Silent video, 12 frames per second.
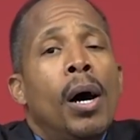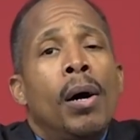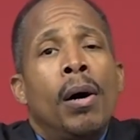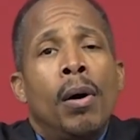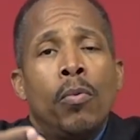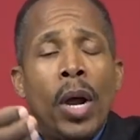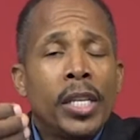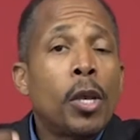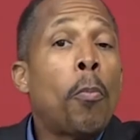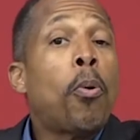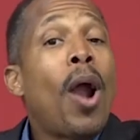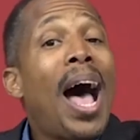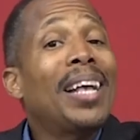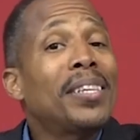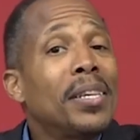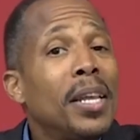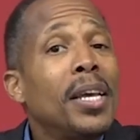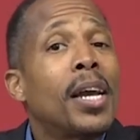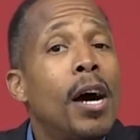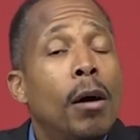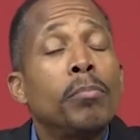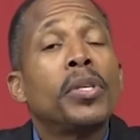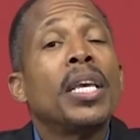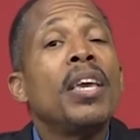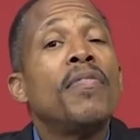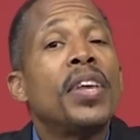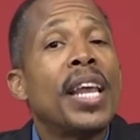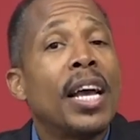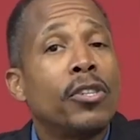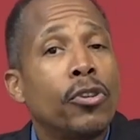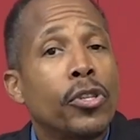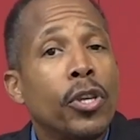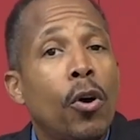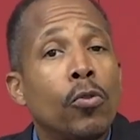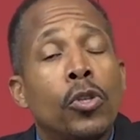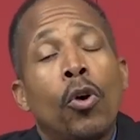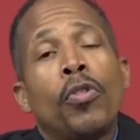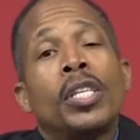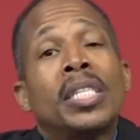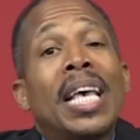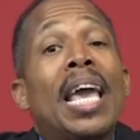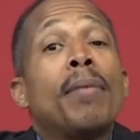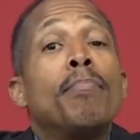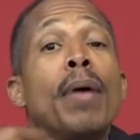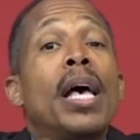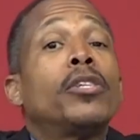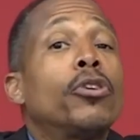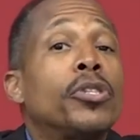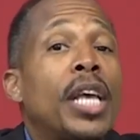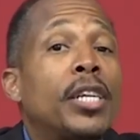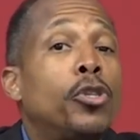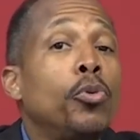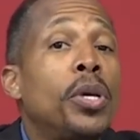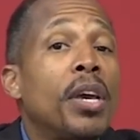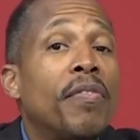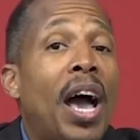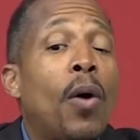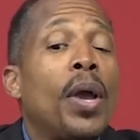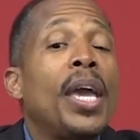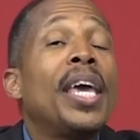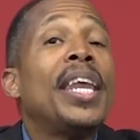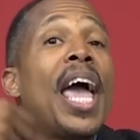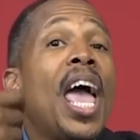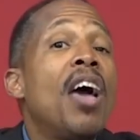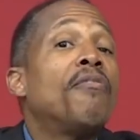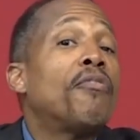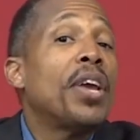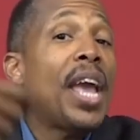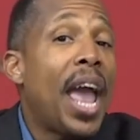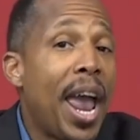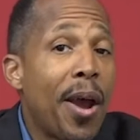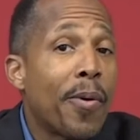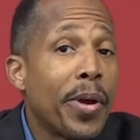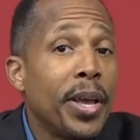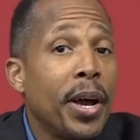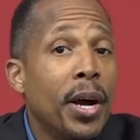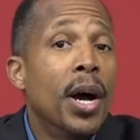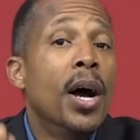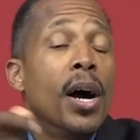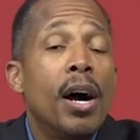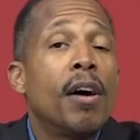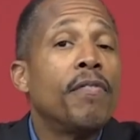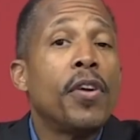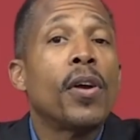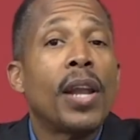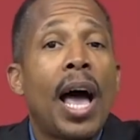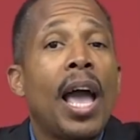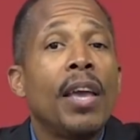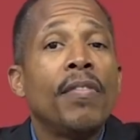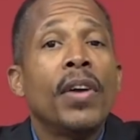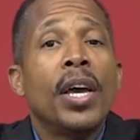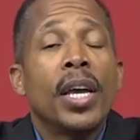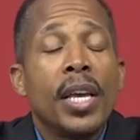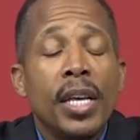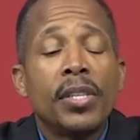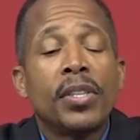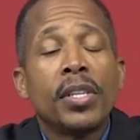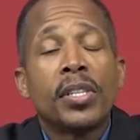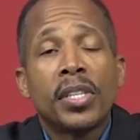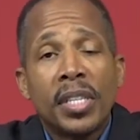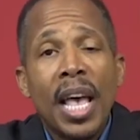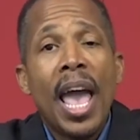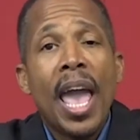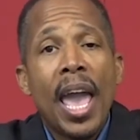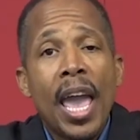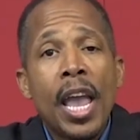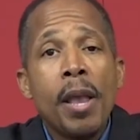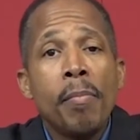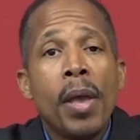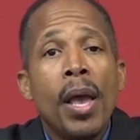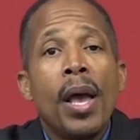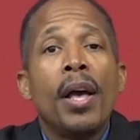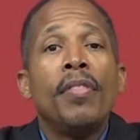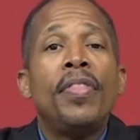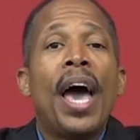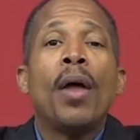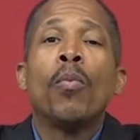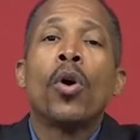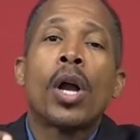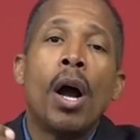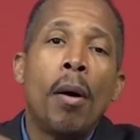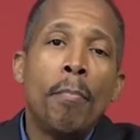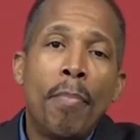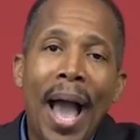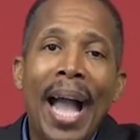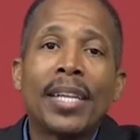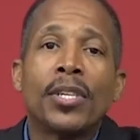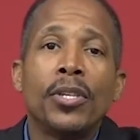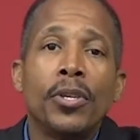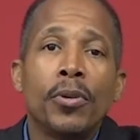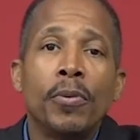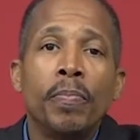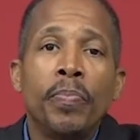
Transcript: uh, reciprocity comes even as your soul. So the same measures that you give out in every area of your life is the same that will come back to you